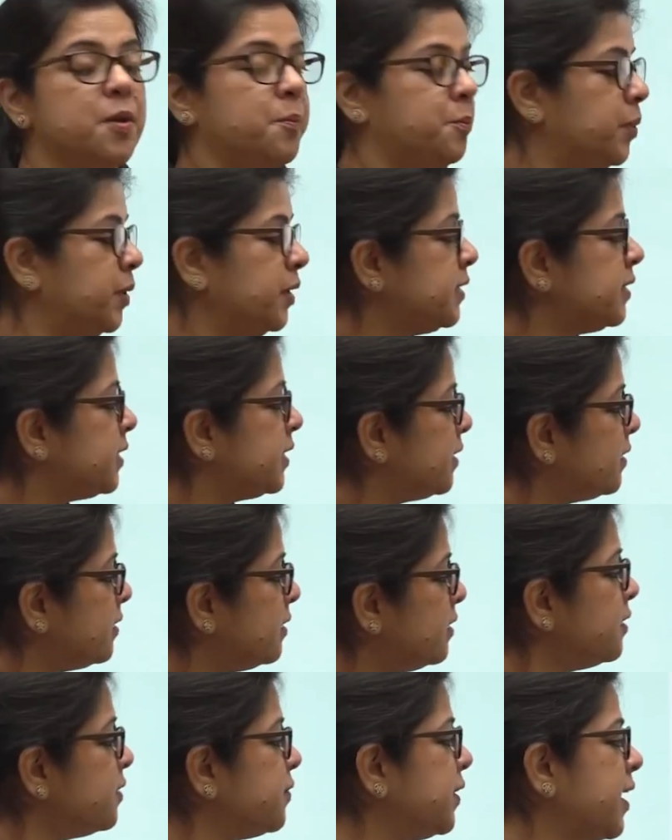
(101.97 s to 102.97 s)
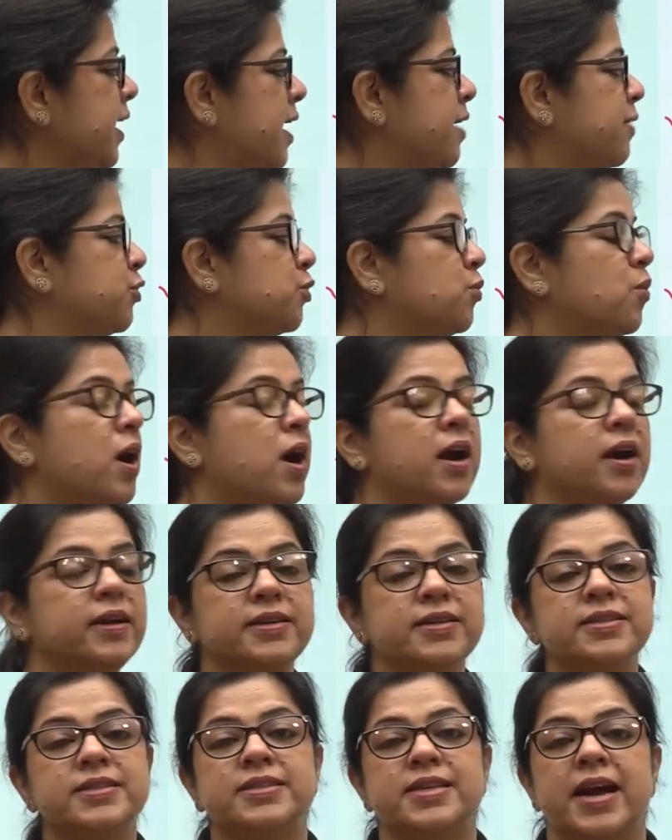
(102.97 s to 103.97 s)
But here we have to
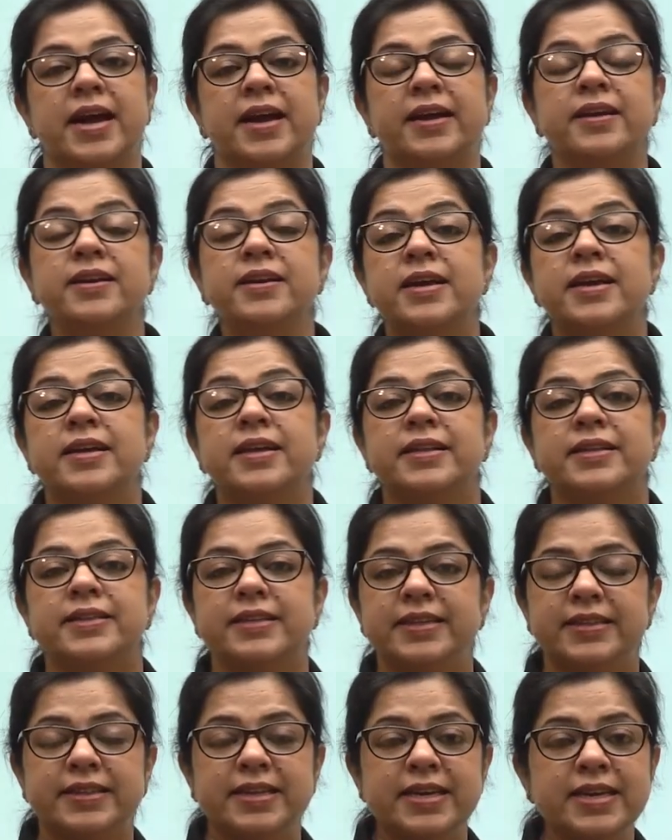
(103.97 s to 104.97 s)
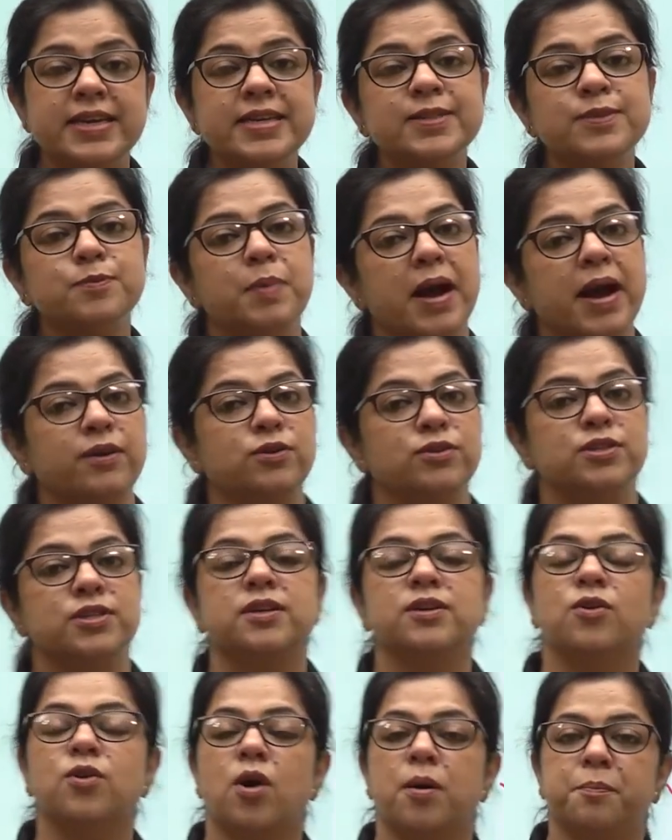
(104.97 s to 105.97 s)
understand that these
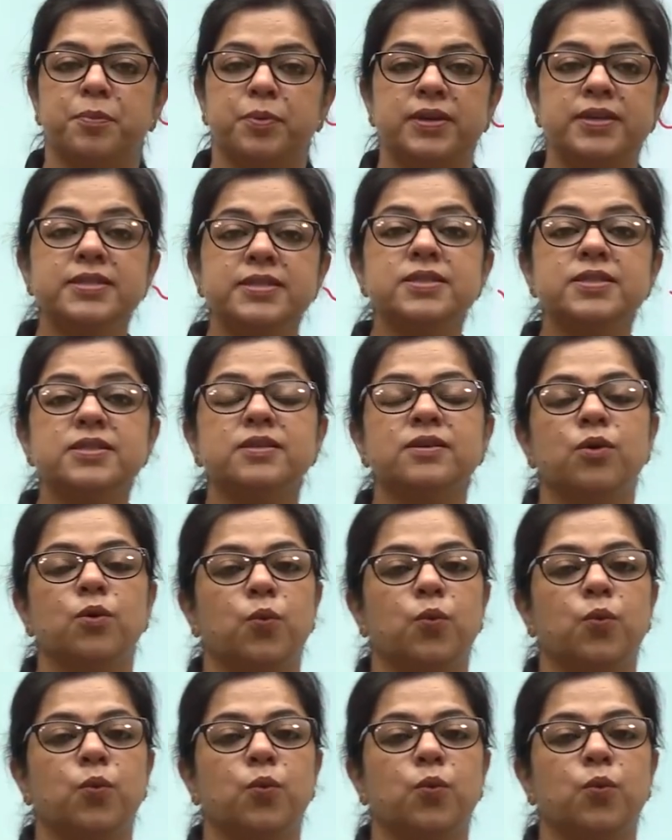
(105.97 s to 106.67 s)
biotic components,